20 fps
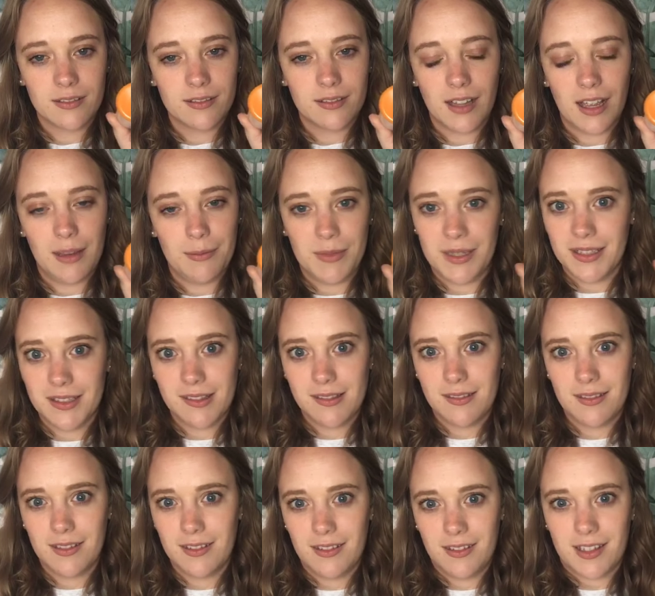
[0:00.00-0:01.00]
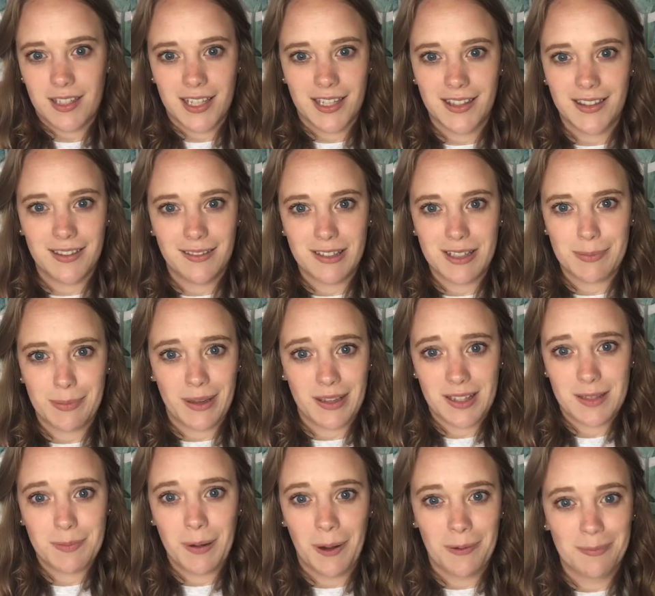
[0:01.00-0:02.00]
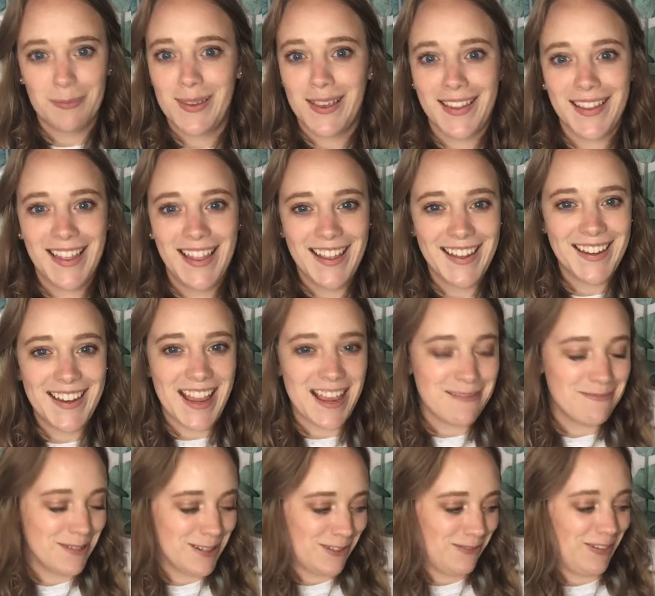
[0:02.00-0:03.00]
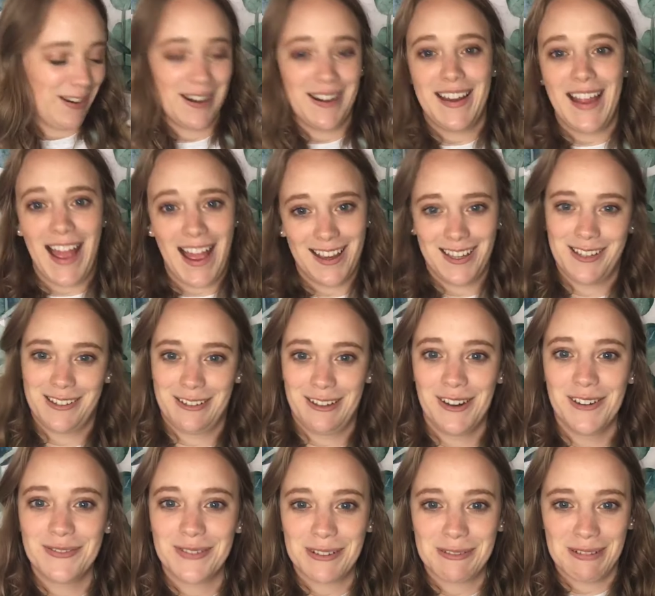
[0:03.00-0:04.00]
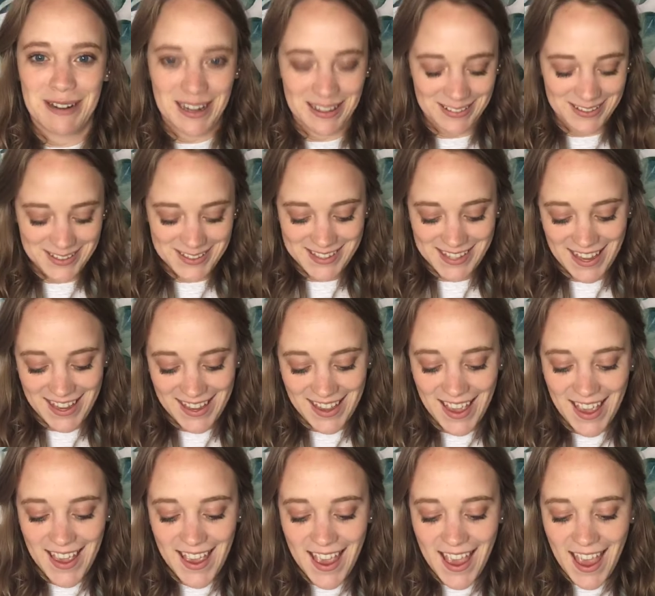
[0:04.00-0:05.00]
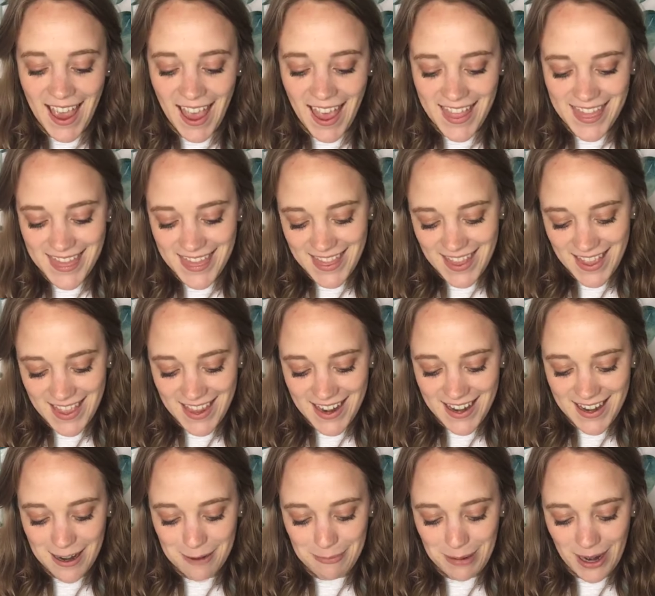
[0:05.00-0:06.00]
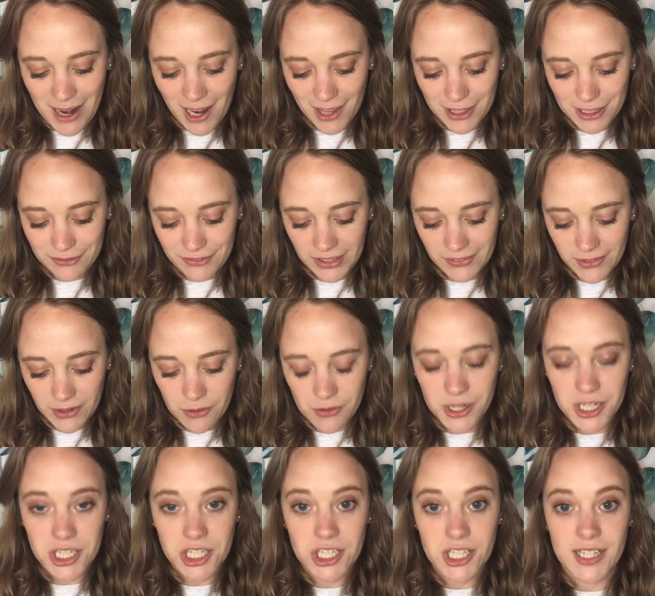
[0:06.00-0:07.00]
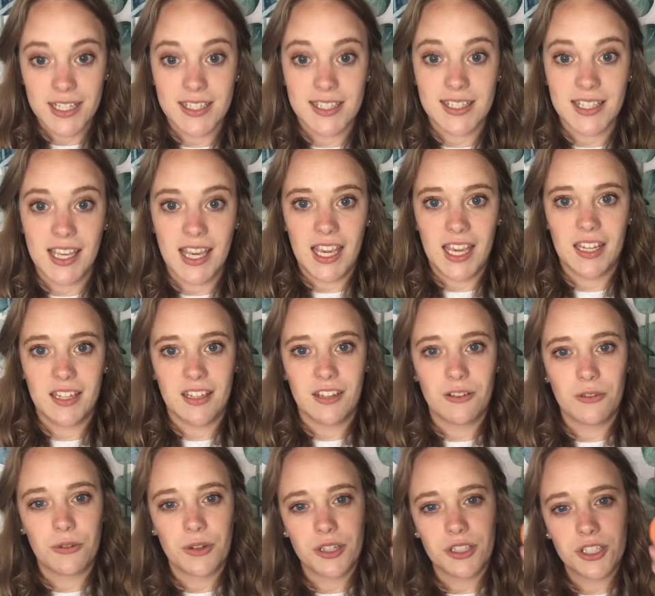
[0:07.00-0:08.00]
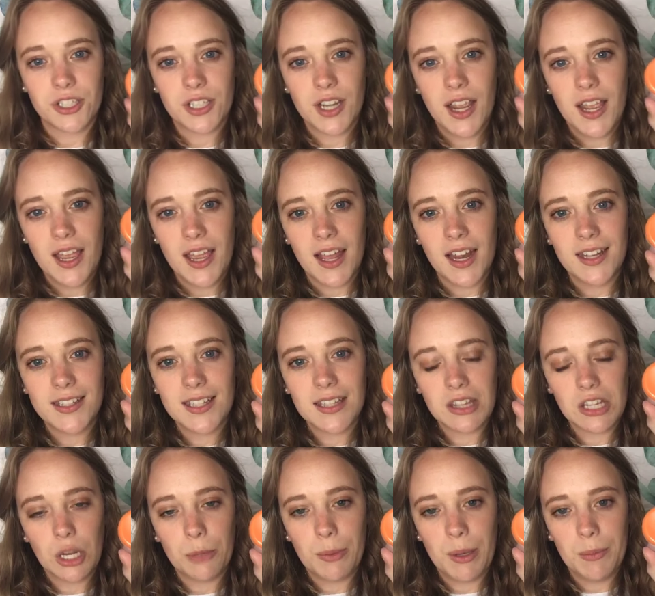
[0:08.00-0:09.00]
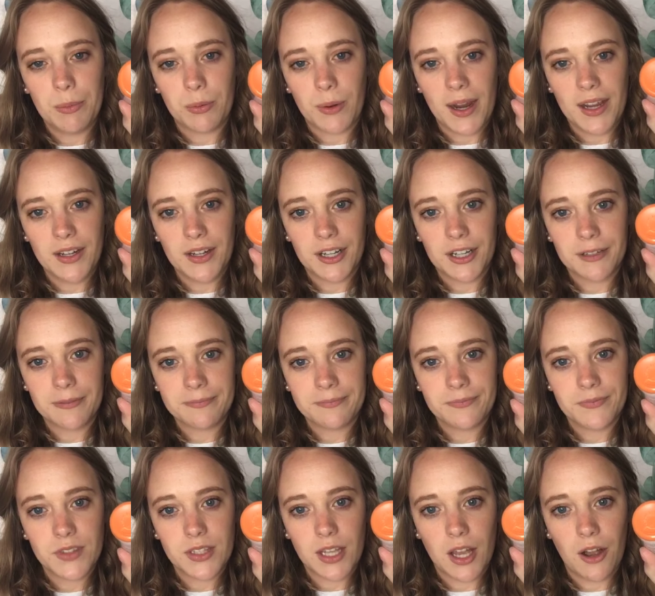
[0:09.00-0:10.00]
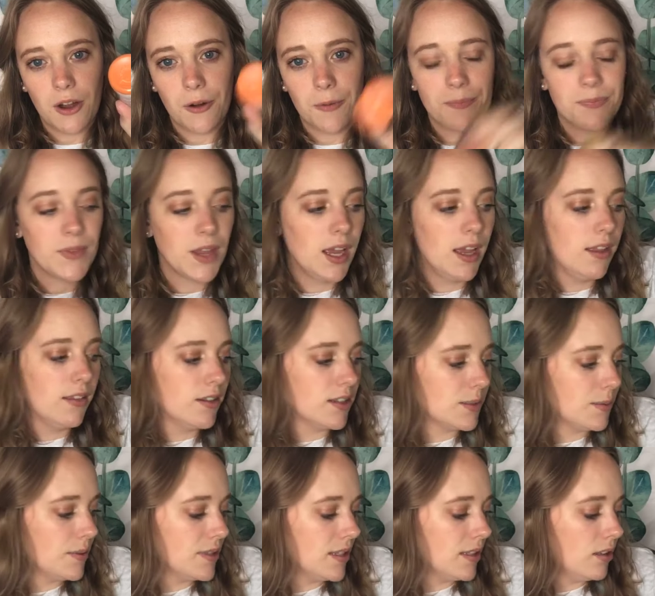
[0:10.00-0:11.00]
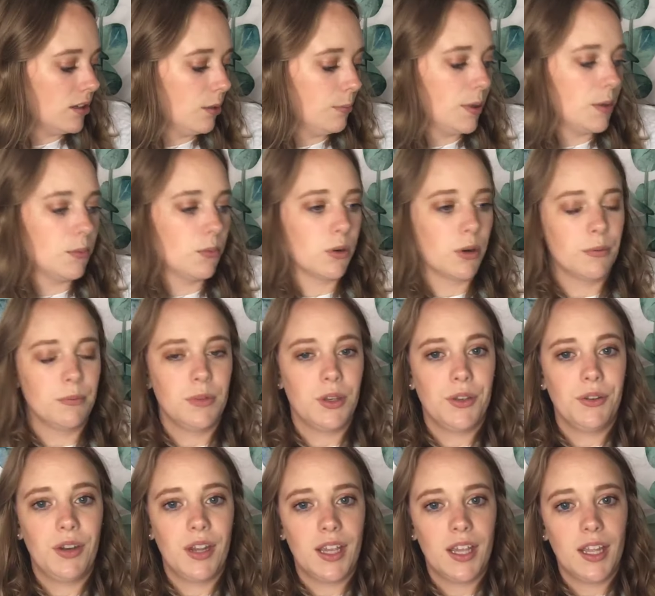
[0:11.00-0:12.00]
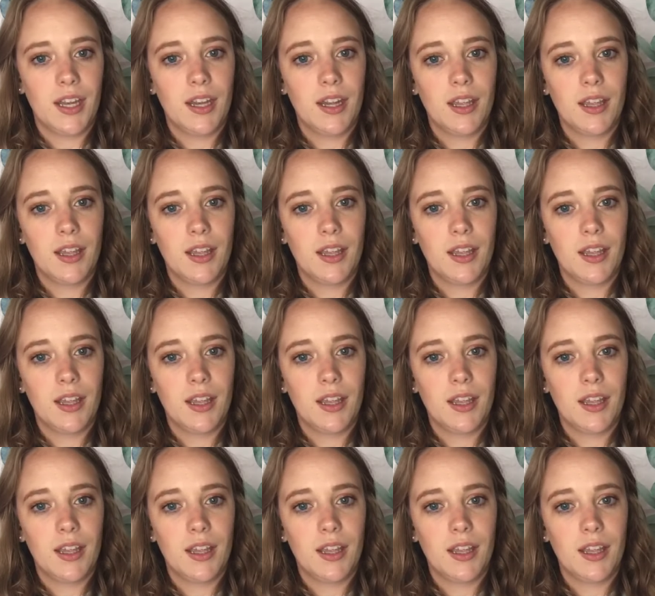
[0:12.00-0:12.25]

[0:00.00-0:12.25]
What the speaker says: I mean, spiced pumpkin. The name is very accurate for what it looks like. And then my other favorite orange is Canyon Orange, and it's a little bit brighter. So this one's a little bit more muted,